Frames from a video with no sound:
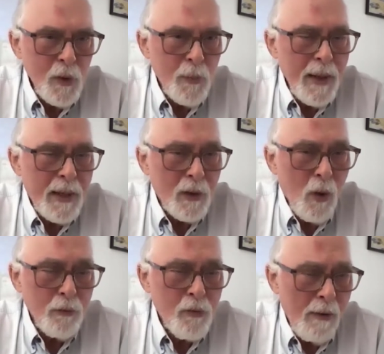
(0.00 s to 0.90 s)
You can make a
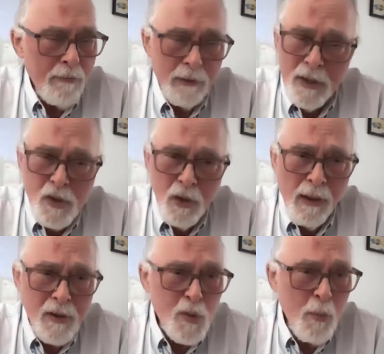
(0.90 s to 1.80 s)
golf driving range a
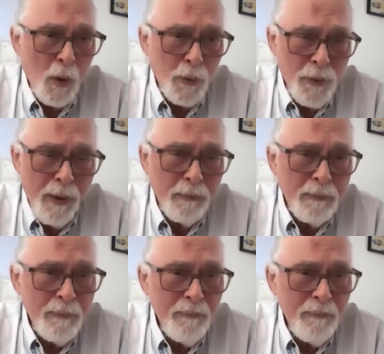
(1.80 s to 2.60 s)
lot smaller now.